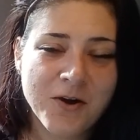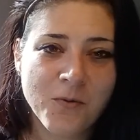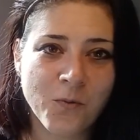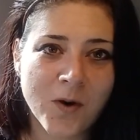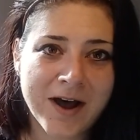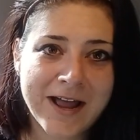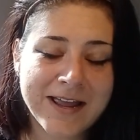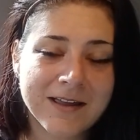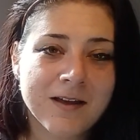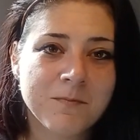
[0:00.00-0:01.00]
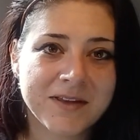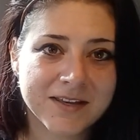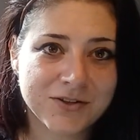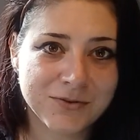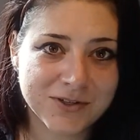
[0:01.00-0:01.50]
Why?
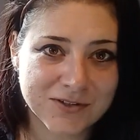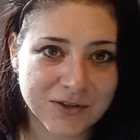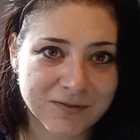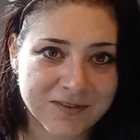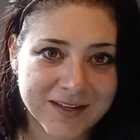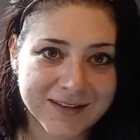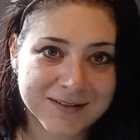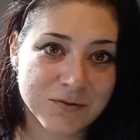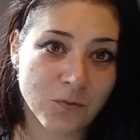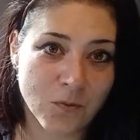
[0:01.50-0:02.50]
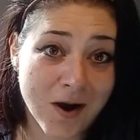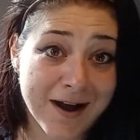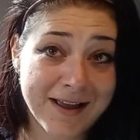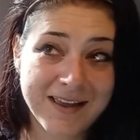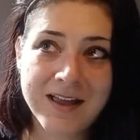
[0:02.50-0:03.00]
Because you deserve this.
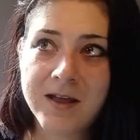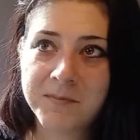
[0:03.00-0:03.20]
Why?